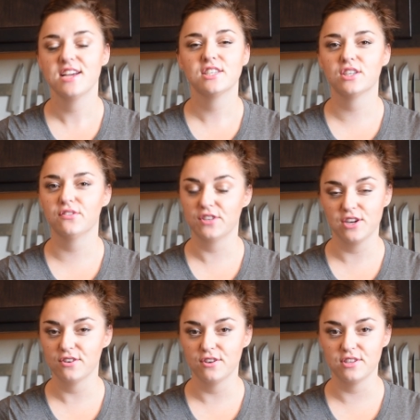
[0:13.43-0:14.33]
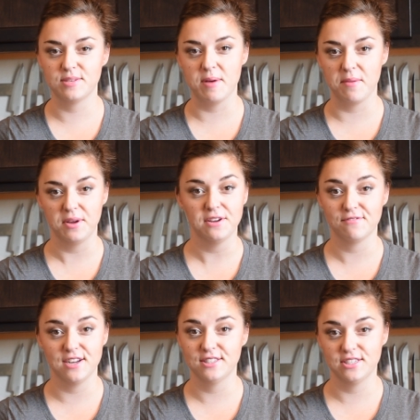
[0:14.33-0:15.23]
So if you don't know this about me,
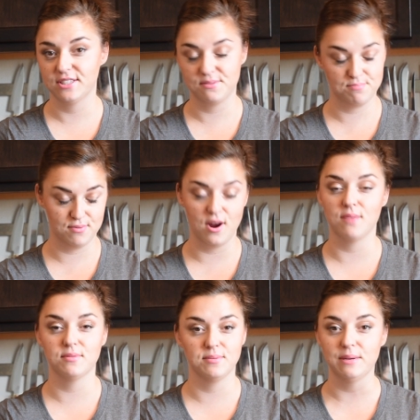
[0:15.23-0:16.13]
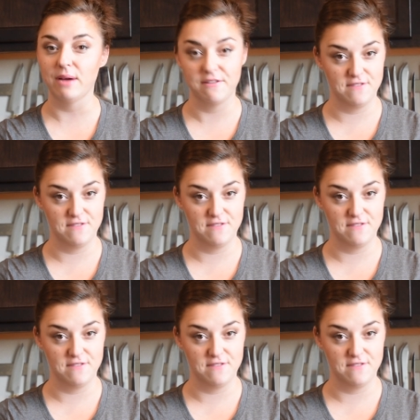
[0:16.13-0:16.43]
Friends is probably my